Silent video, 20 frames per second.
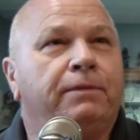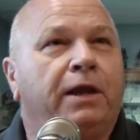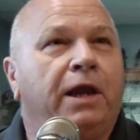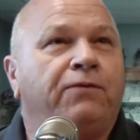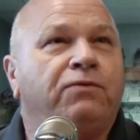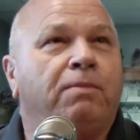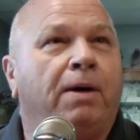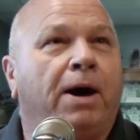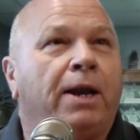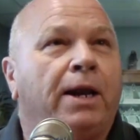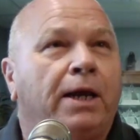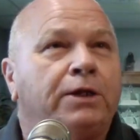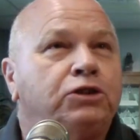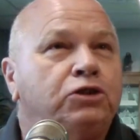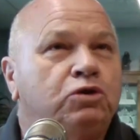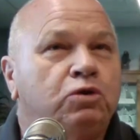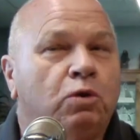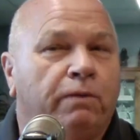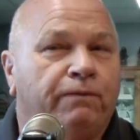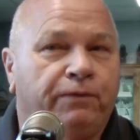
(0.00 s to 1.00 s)
everybody likes
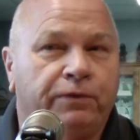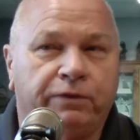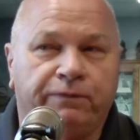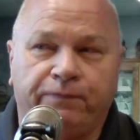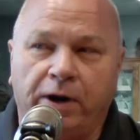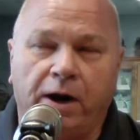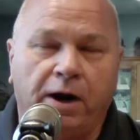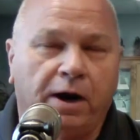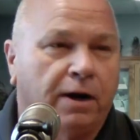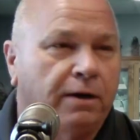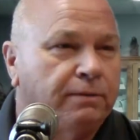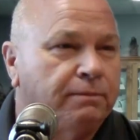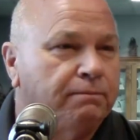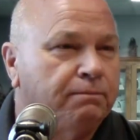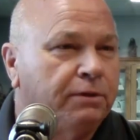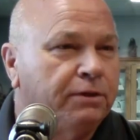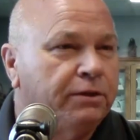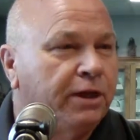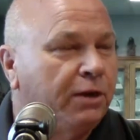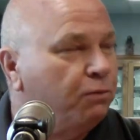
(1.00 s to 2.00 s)
to show up for the fire,
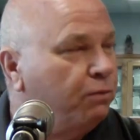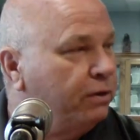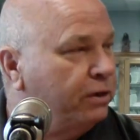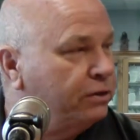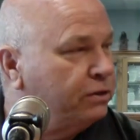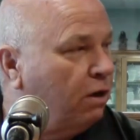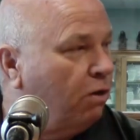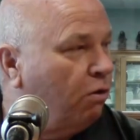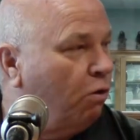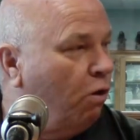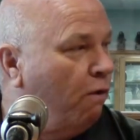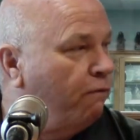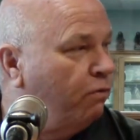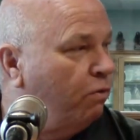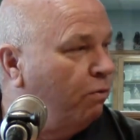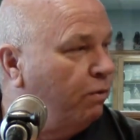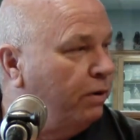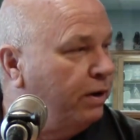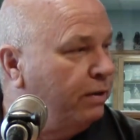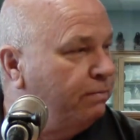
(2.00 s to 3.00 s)
but then when it's all
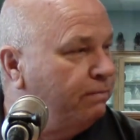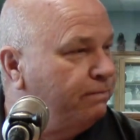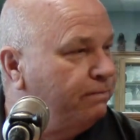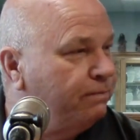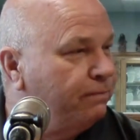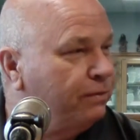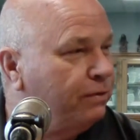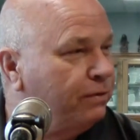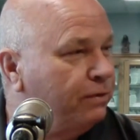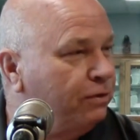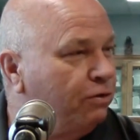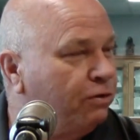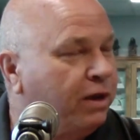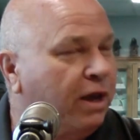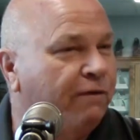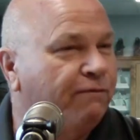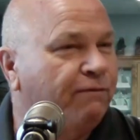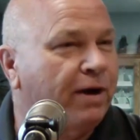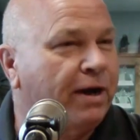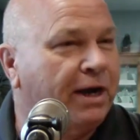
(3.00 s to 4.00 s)
over with, you
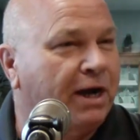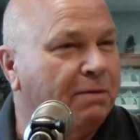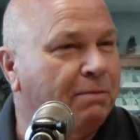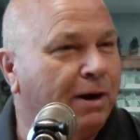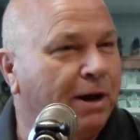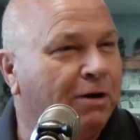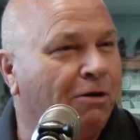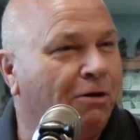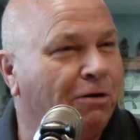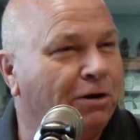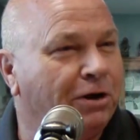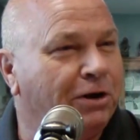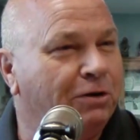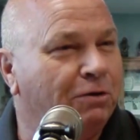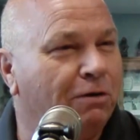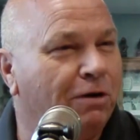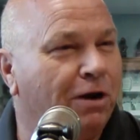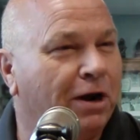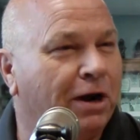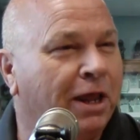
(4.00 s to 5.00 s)
can't find anybody hardly
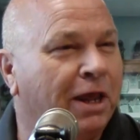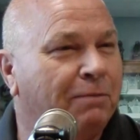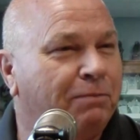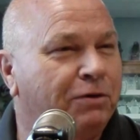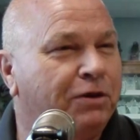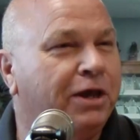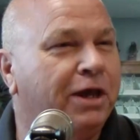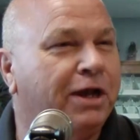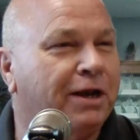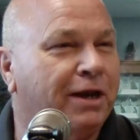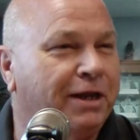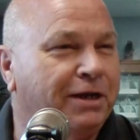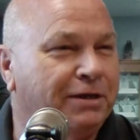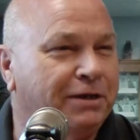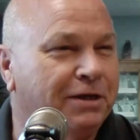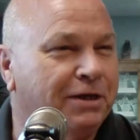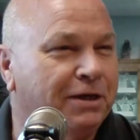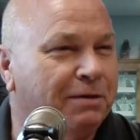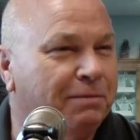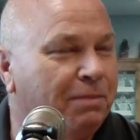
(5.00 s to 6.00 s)
do a lot of help you get
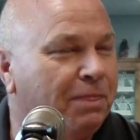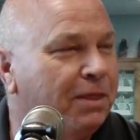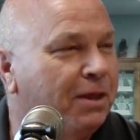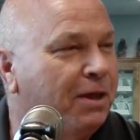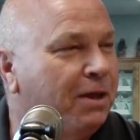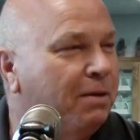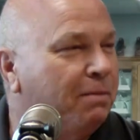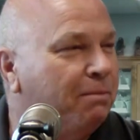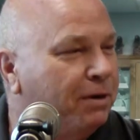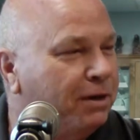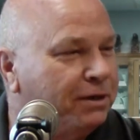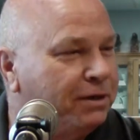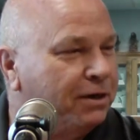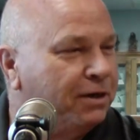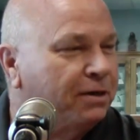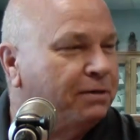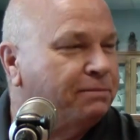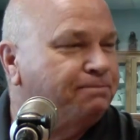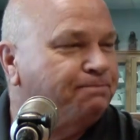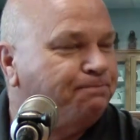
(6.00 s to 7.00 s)
cleaned up. No. But
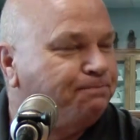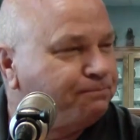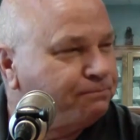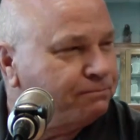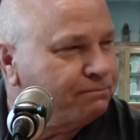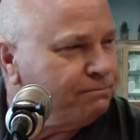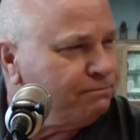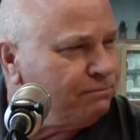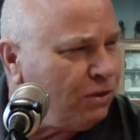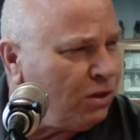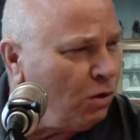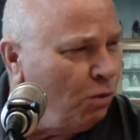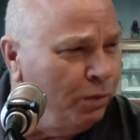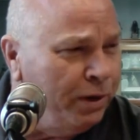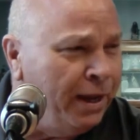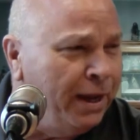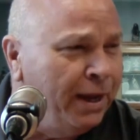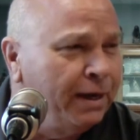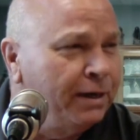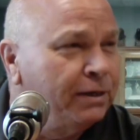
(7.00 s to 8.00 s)

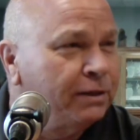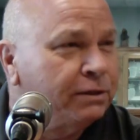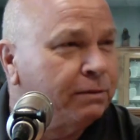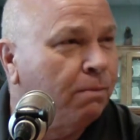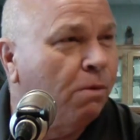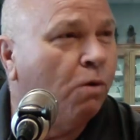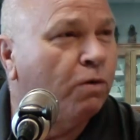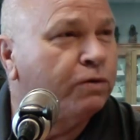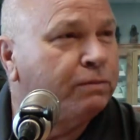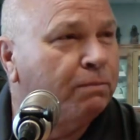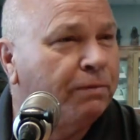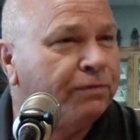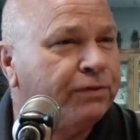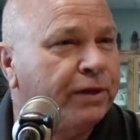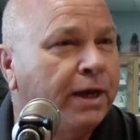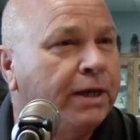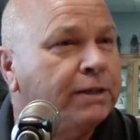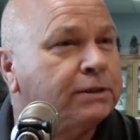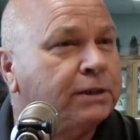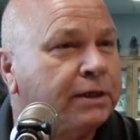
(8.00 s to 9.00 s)
we had the boys from
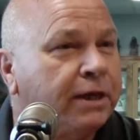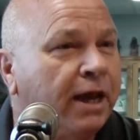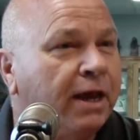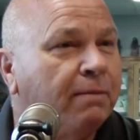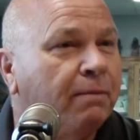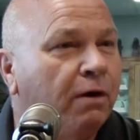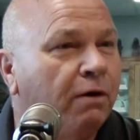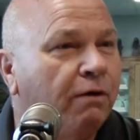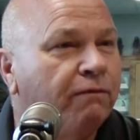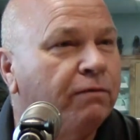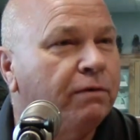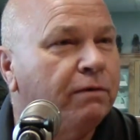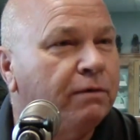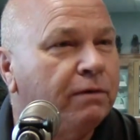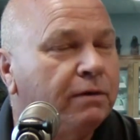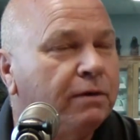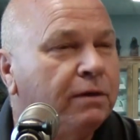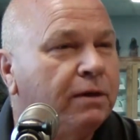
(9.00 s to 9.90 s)
Bethesda came over